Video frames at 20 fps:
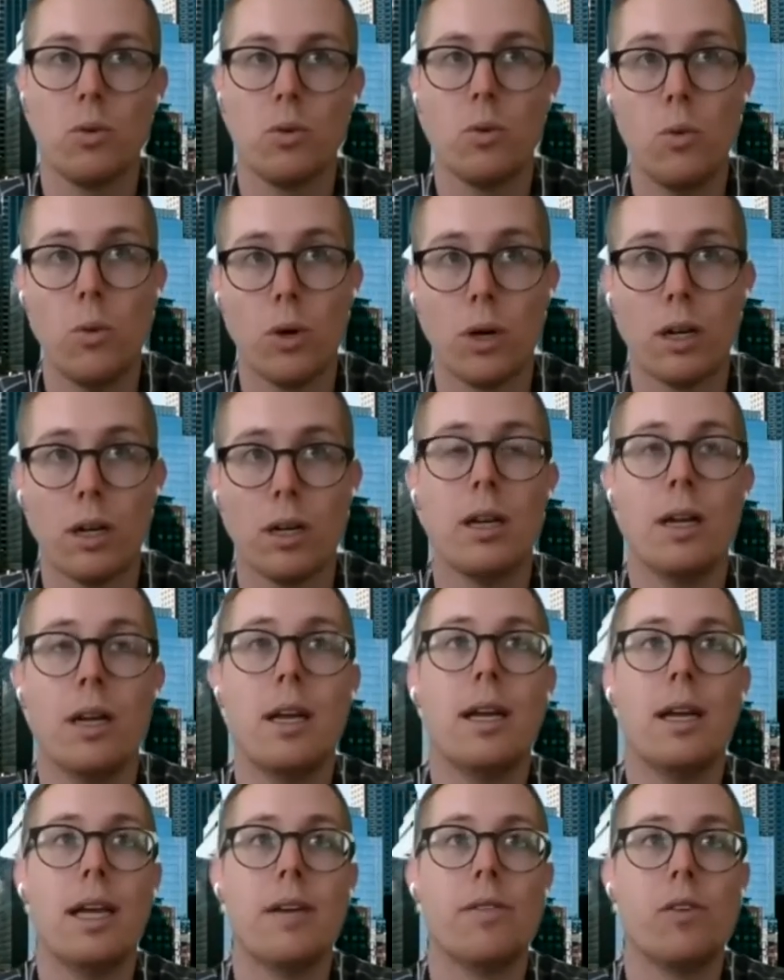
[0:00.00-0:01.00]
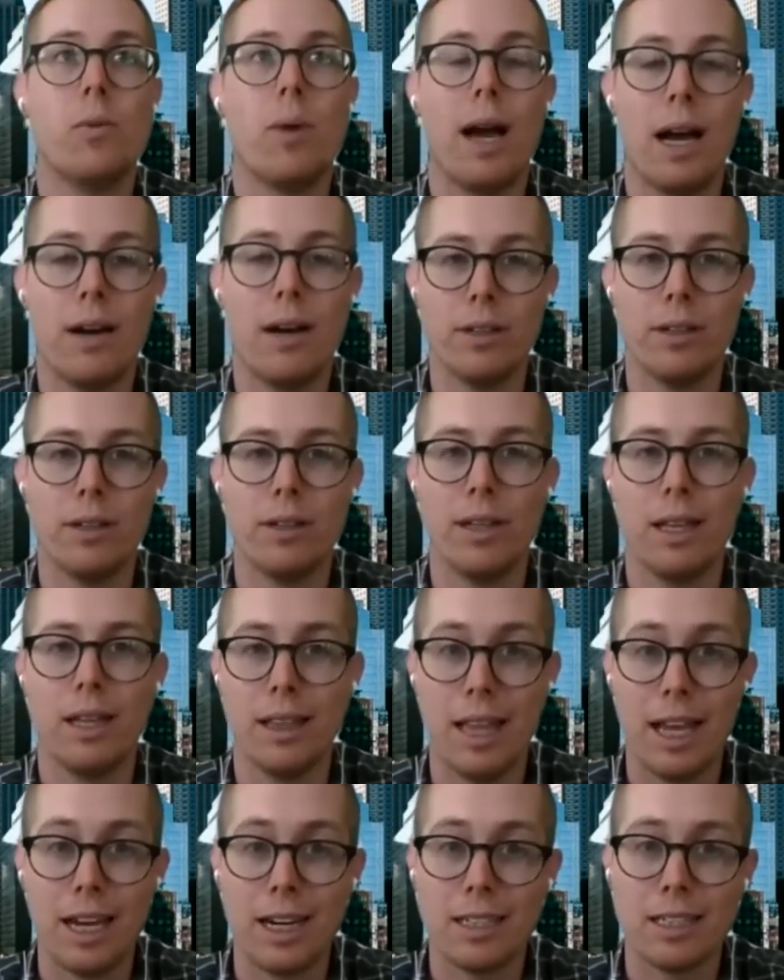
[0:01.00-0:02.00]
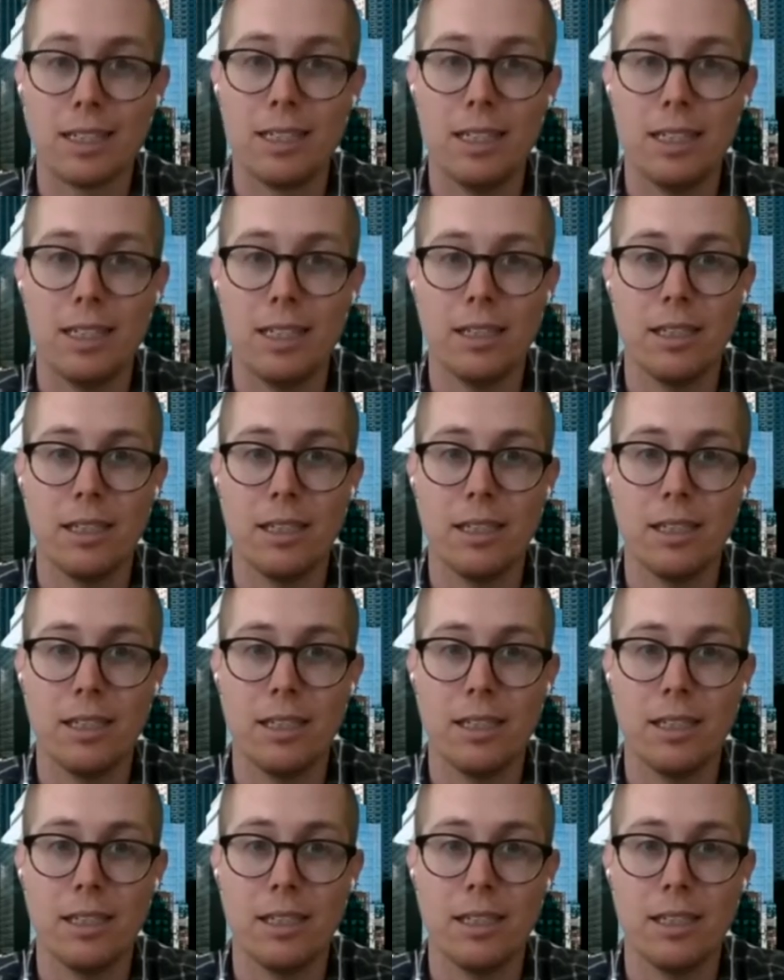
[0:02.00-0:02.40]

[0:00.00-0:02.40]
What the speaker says: Or if you have a legacy,